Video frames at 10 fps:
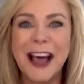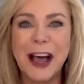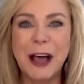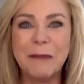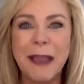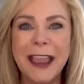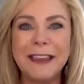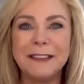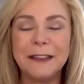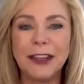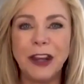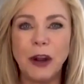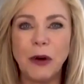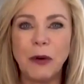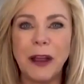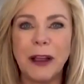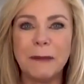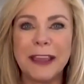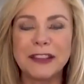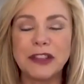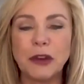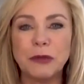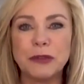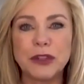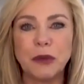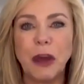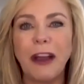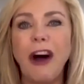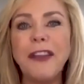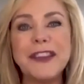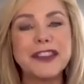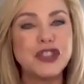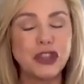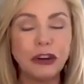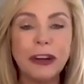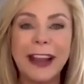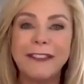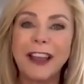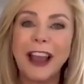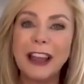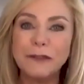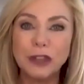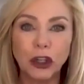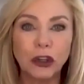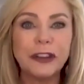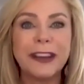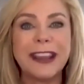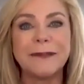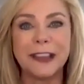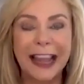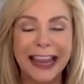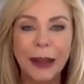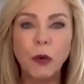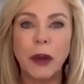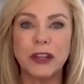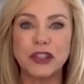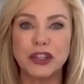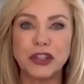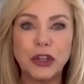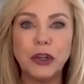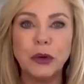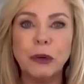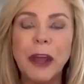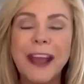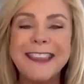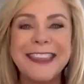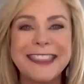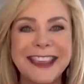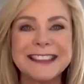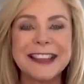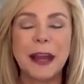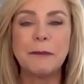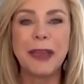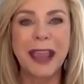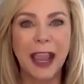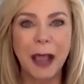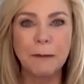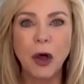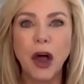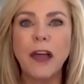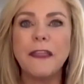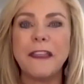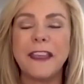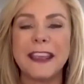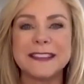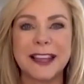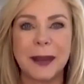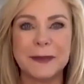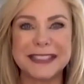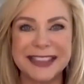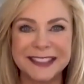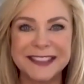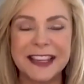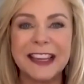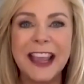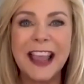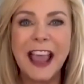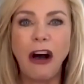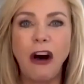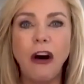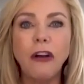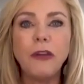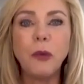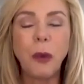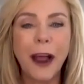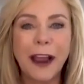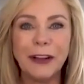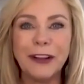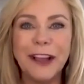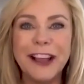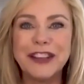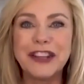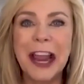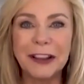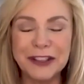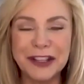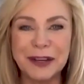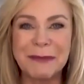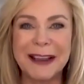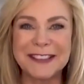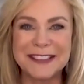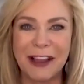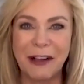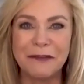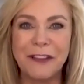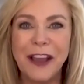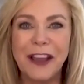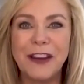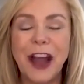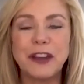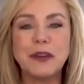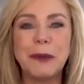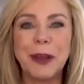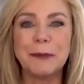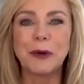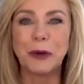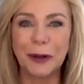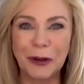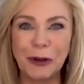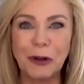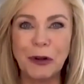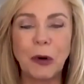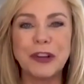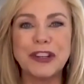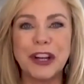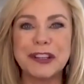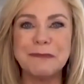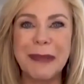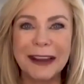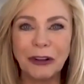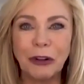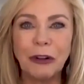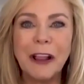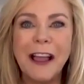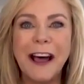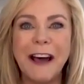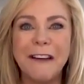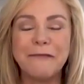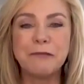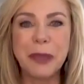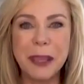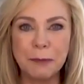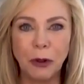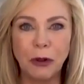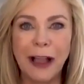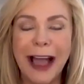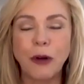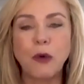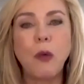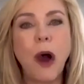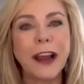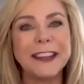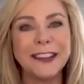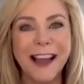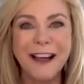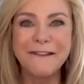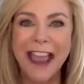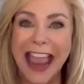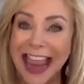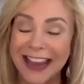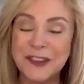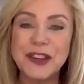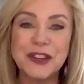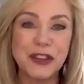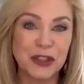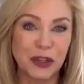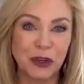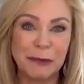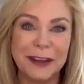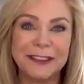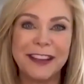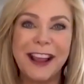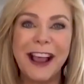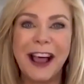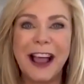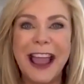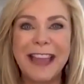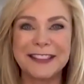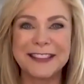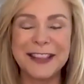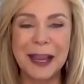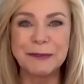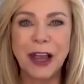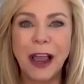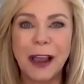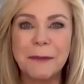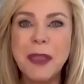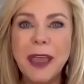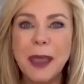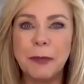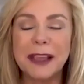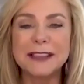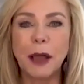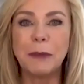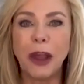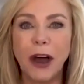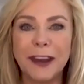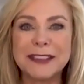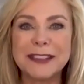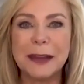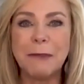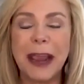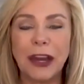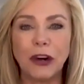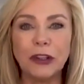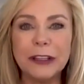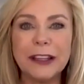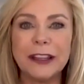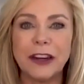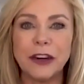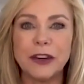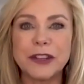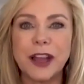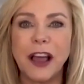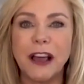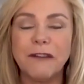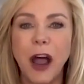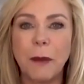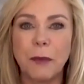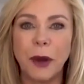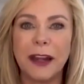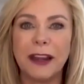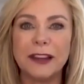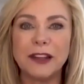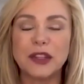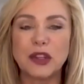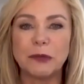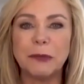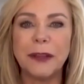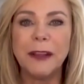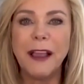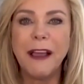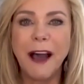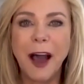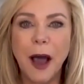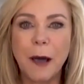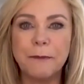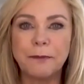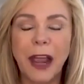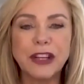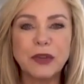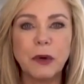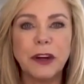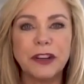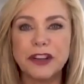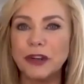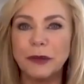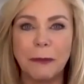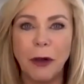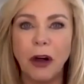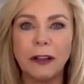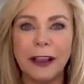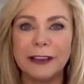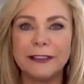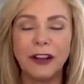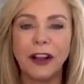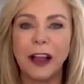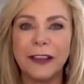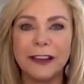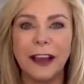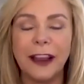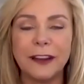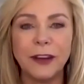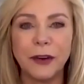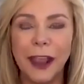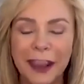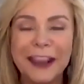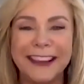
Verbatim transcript: Um, and you know, um, and so so on this journey, I've kind of learned to give language to the things that I'm picking up on, the things that I'm sensing, all the while challenging myself not to become critical or judgmental of people, how to walk in love and discernment uh, at the same time. Because I'll be honest, in my early years of operating in discernment, um, I just wanted to shoot them all and tell God they died. Okay.